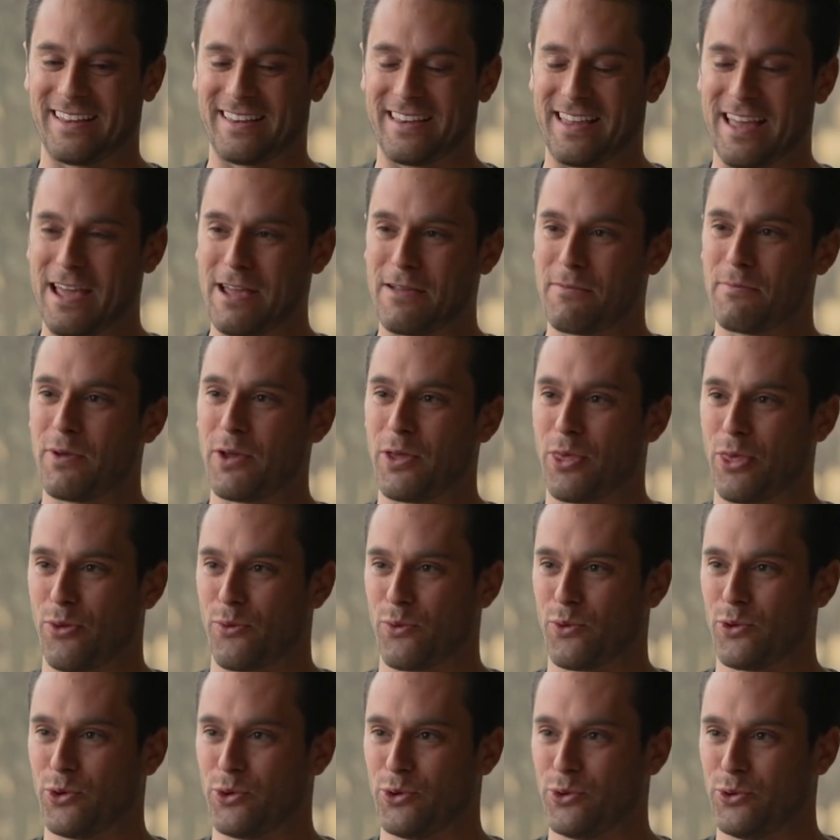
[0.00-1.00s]
Take me
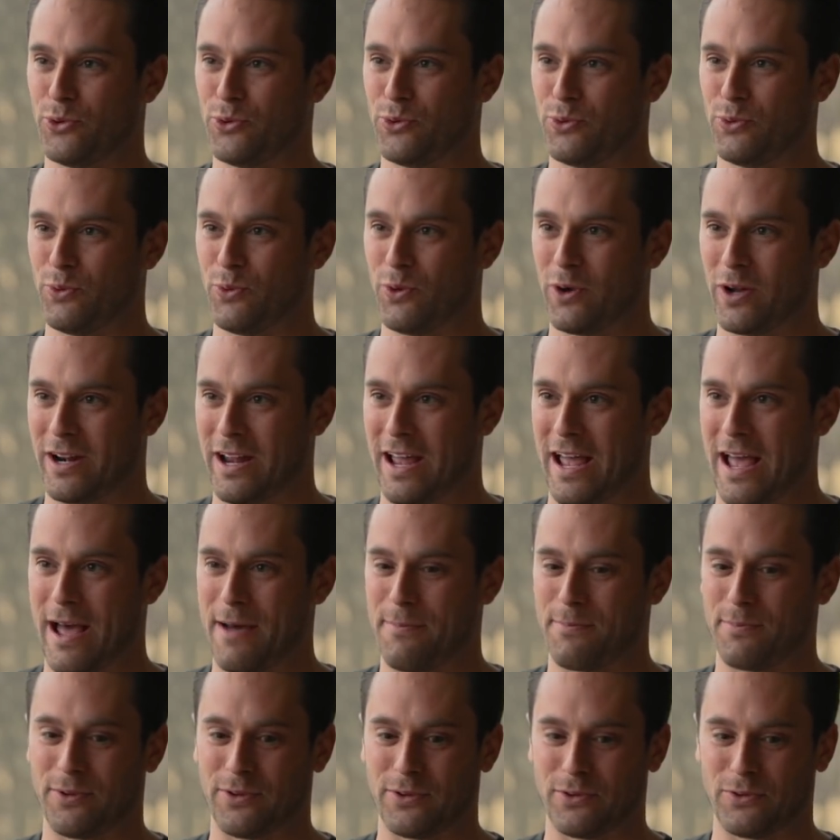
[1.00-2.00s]
through what
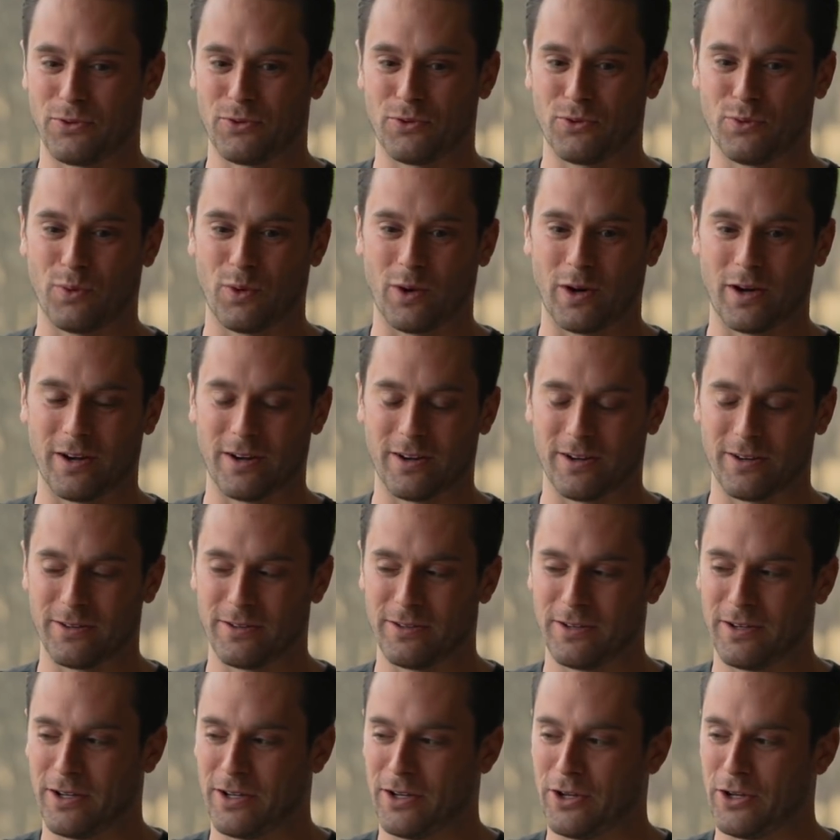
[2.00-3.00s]
happened where
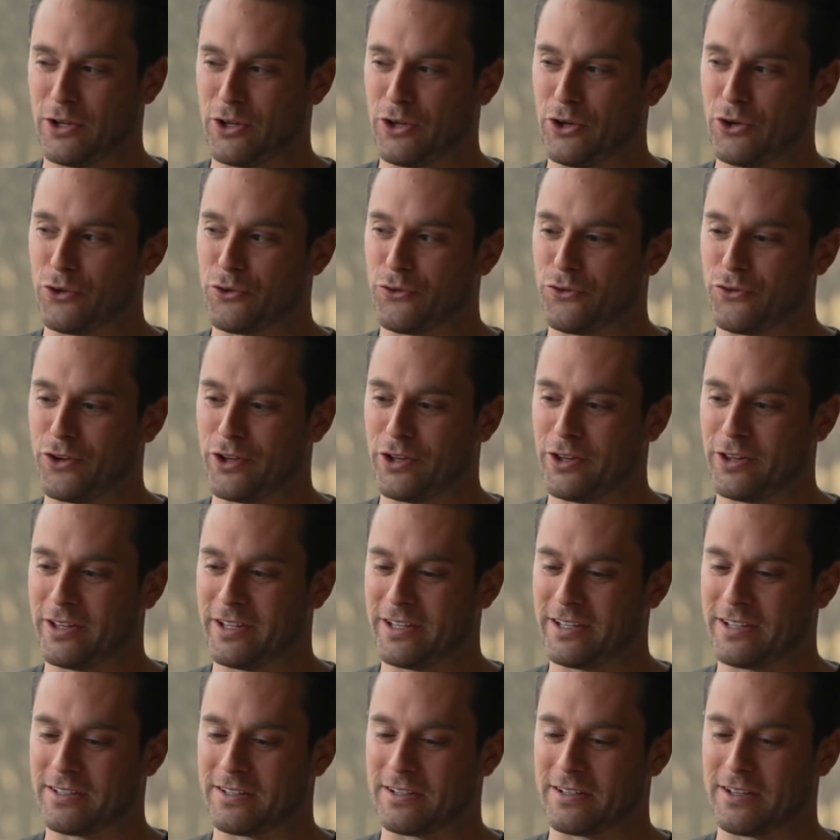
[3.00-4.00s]
you're
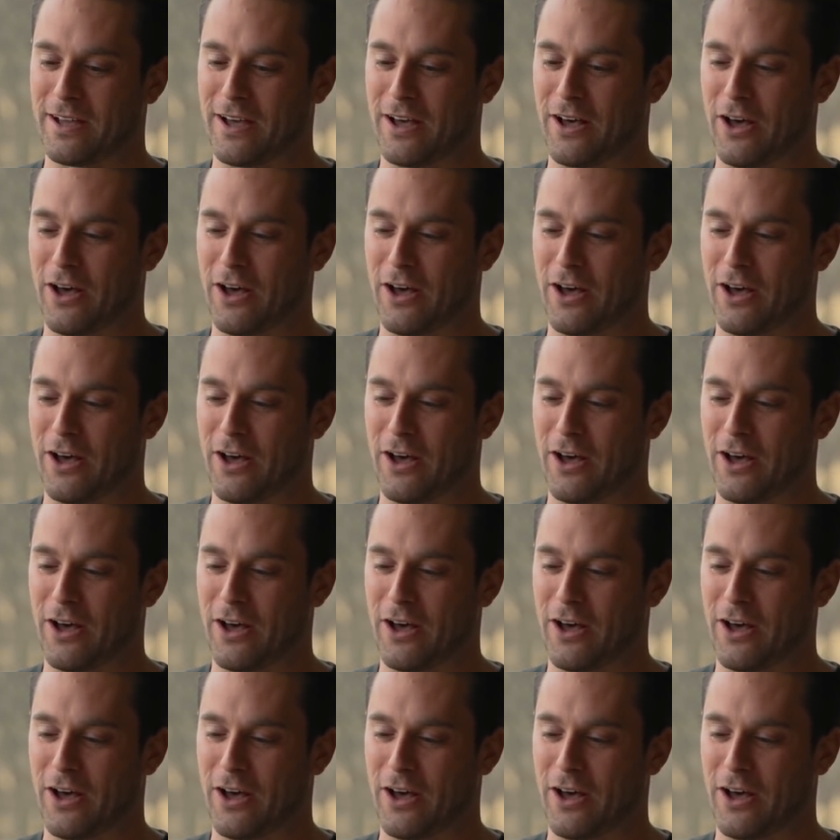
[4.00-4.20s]
feeling